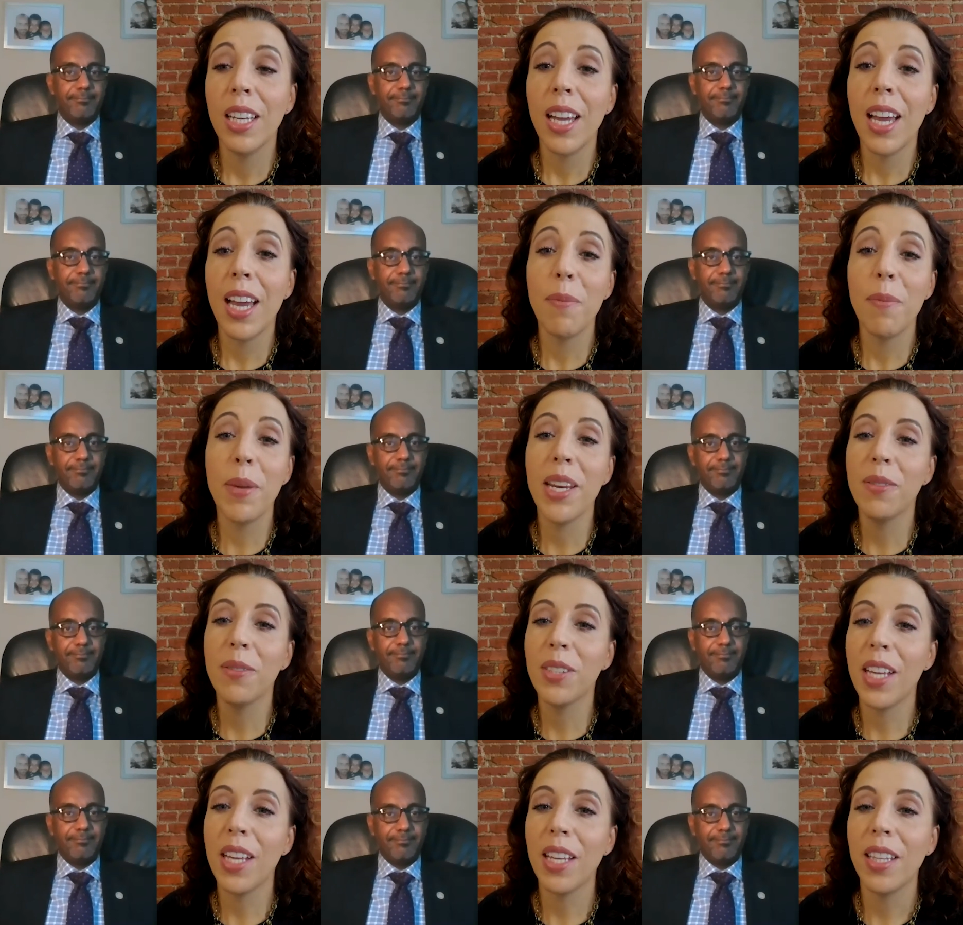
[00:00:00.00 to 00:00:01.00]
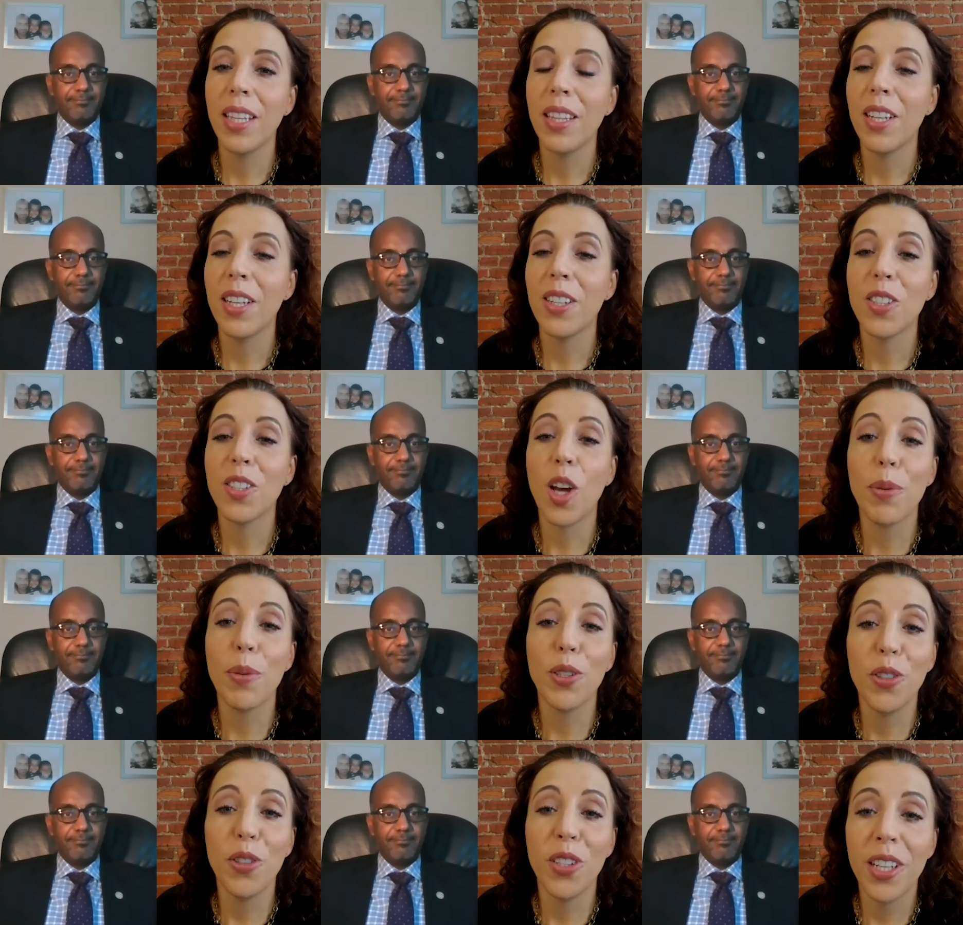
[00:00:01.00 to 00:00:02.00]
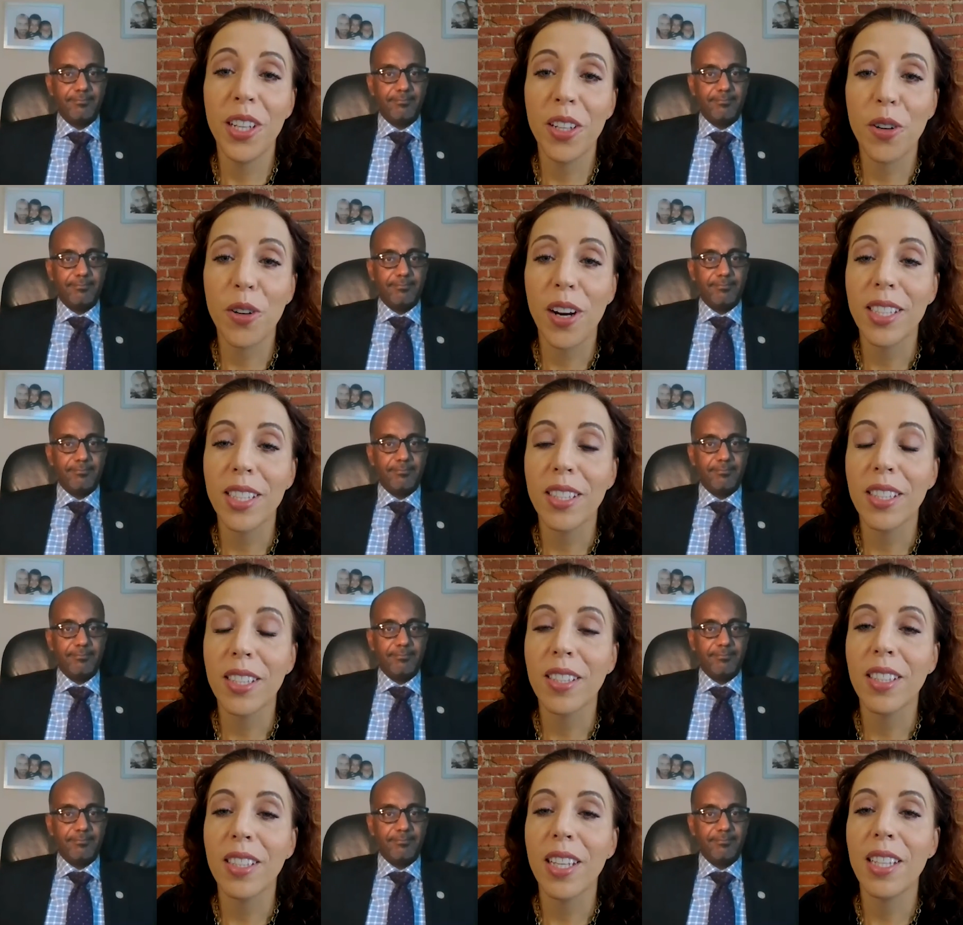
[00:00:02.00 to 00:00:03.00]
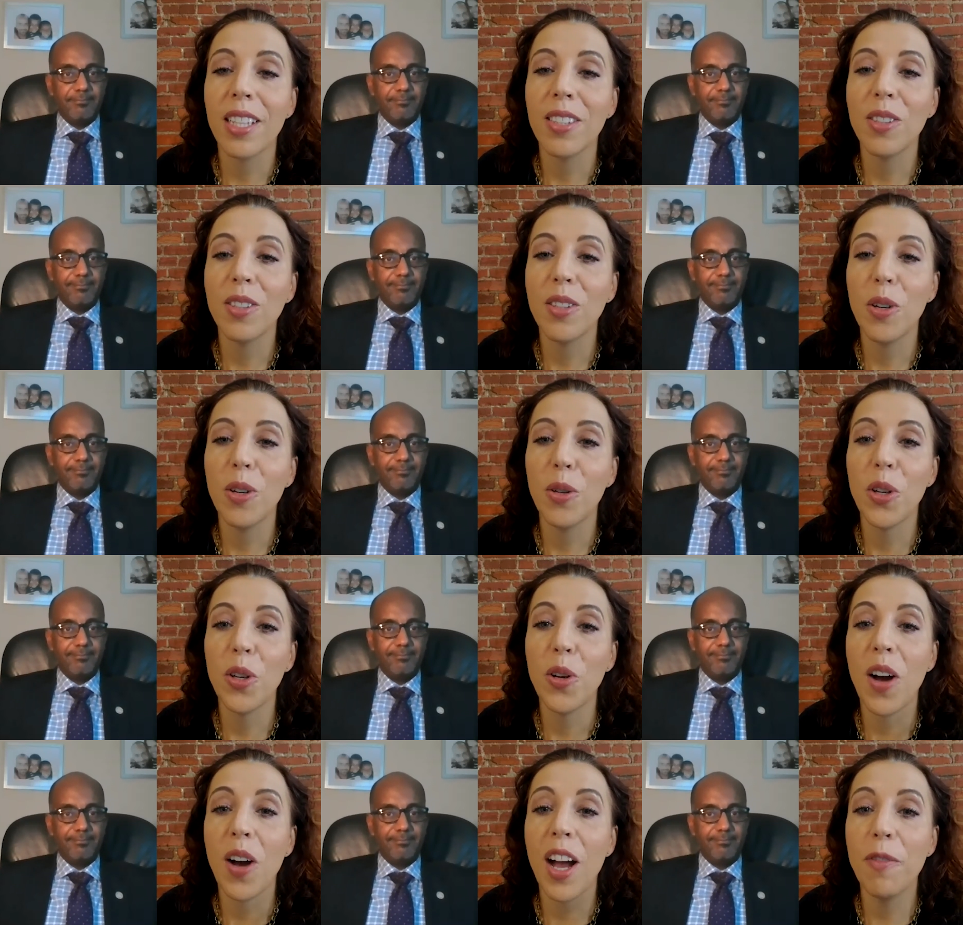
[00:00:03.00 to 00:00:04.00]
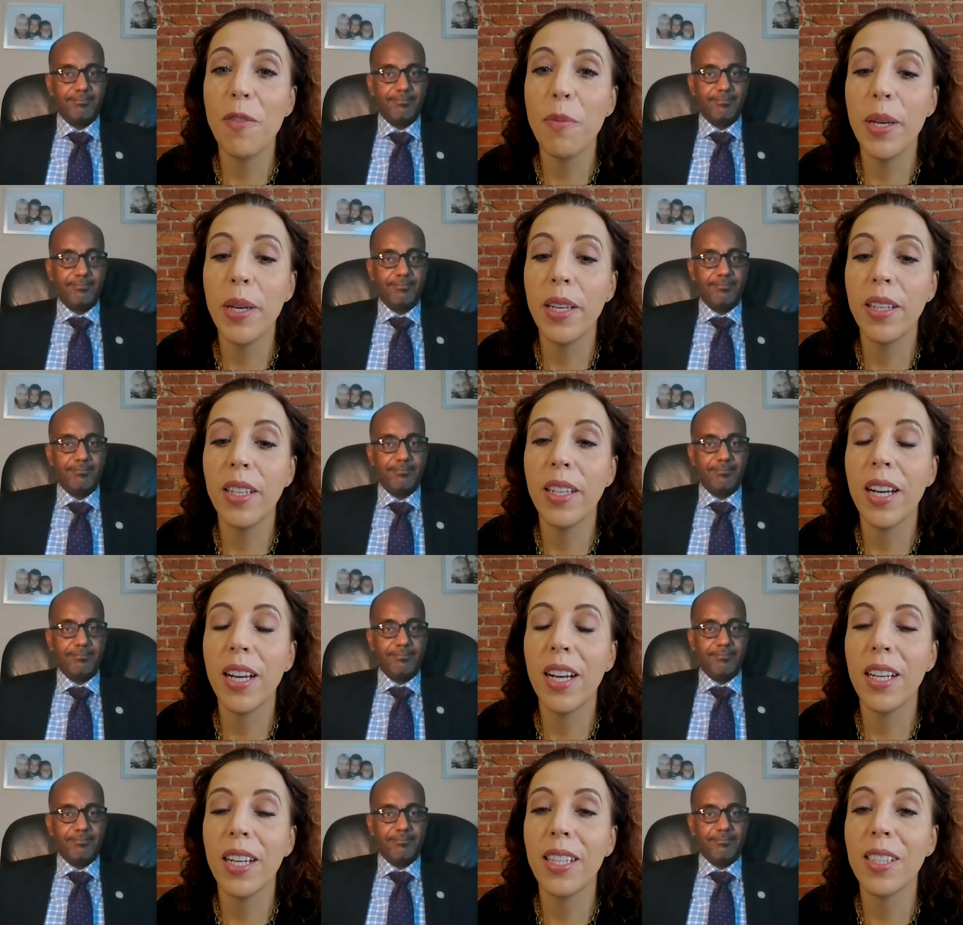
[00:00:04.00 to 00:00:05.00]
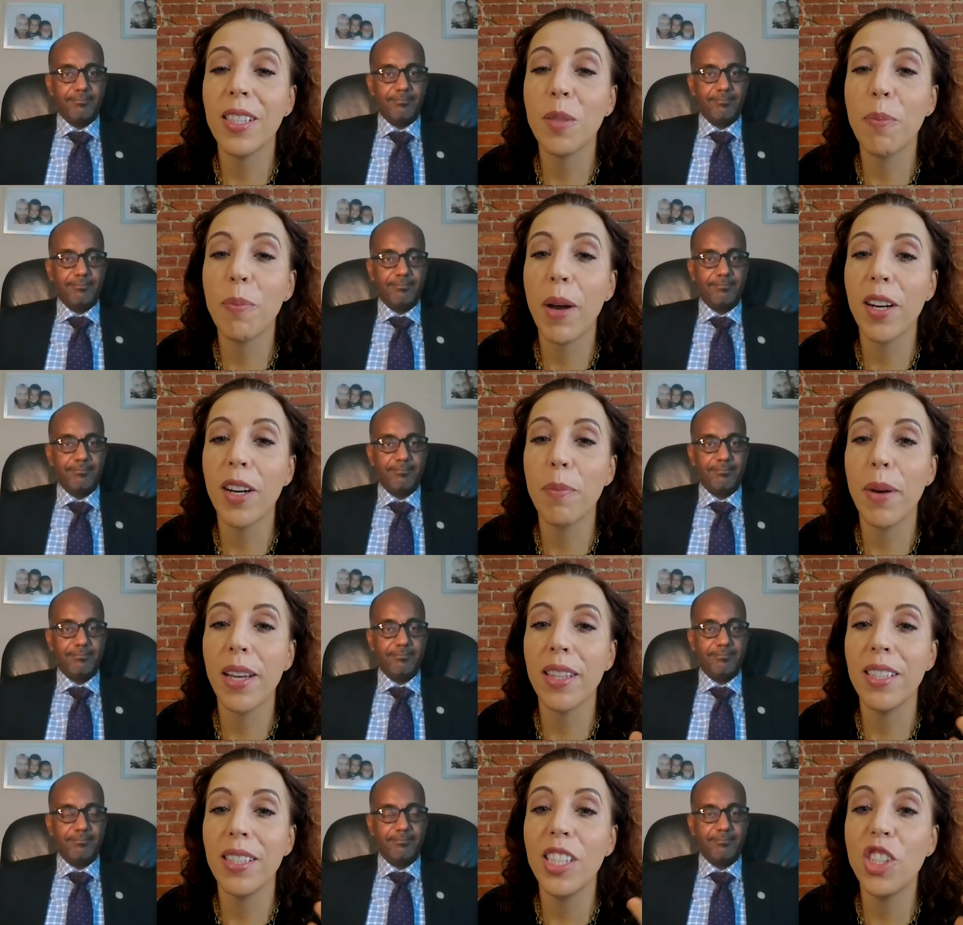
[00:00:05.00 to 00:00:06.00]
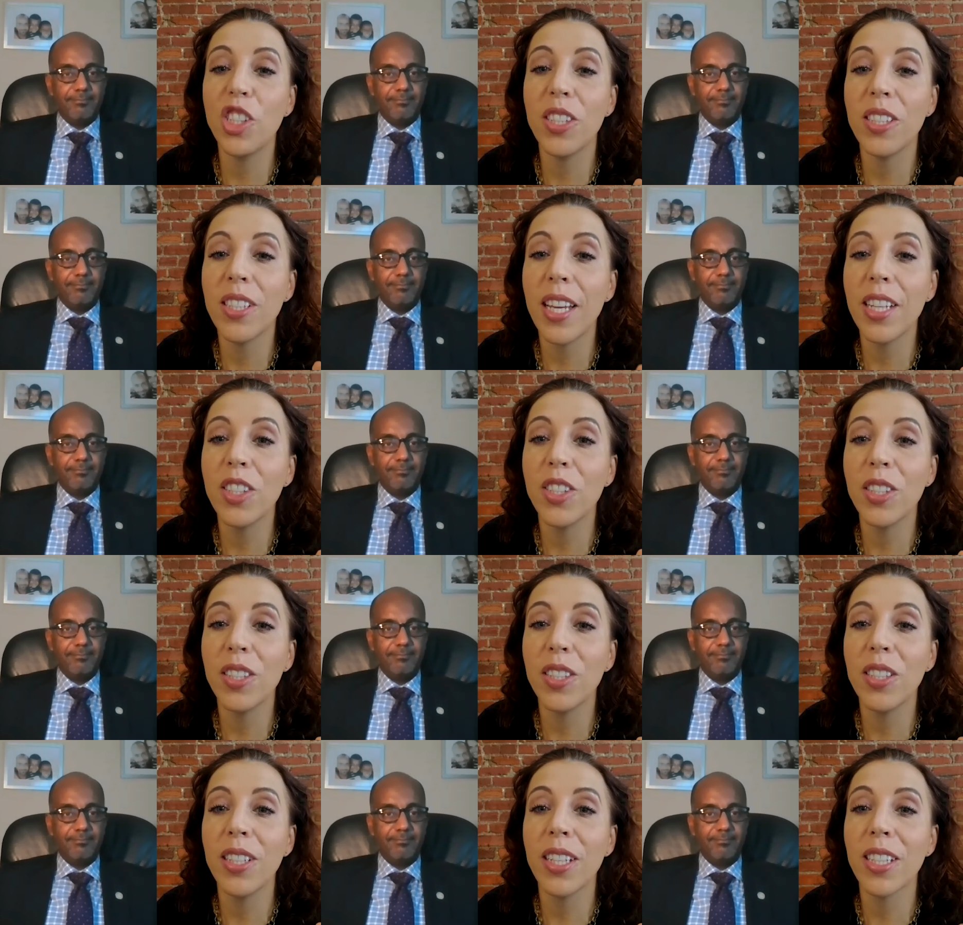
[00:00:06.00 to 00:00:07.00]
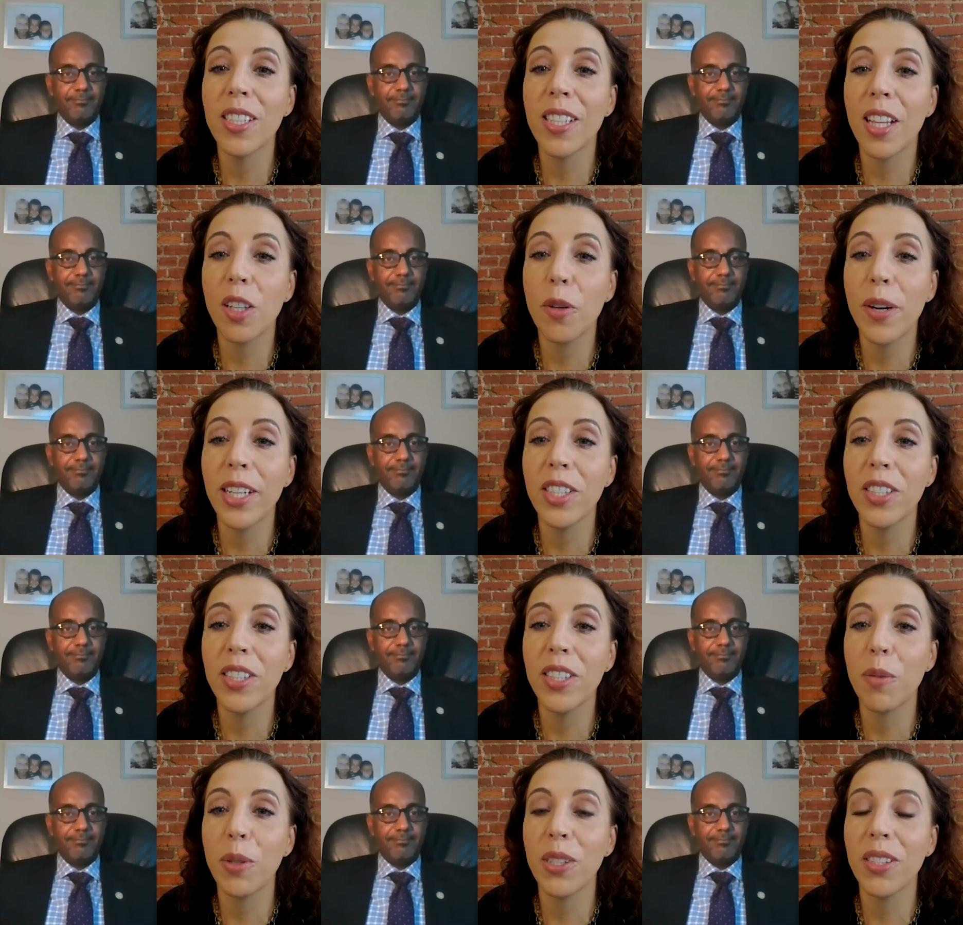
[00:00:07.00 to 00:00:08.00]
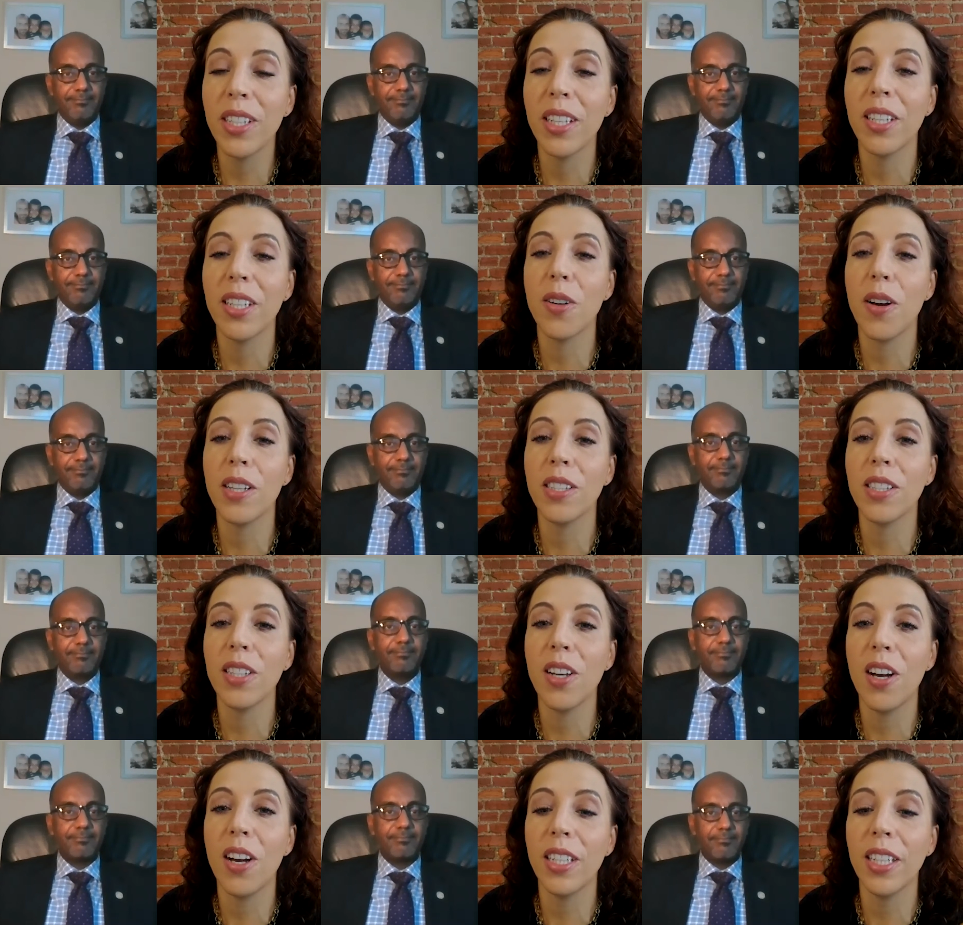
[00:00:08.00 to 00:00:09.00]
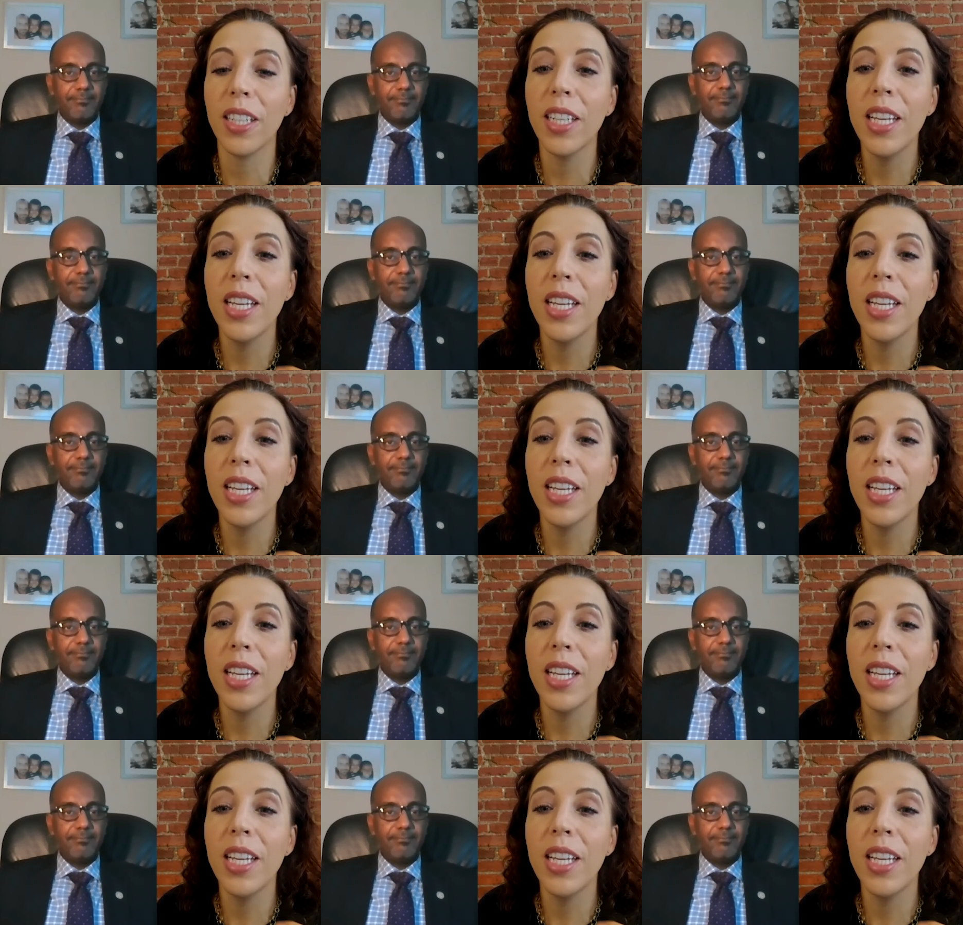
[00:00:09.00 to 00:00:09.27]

Speaker 1: And many have said that there is opportunity in crisis. And so, you know, I've been uh, inspired by the digitization acceleration that we're seeing across the continent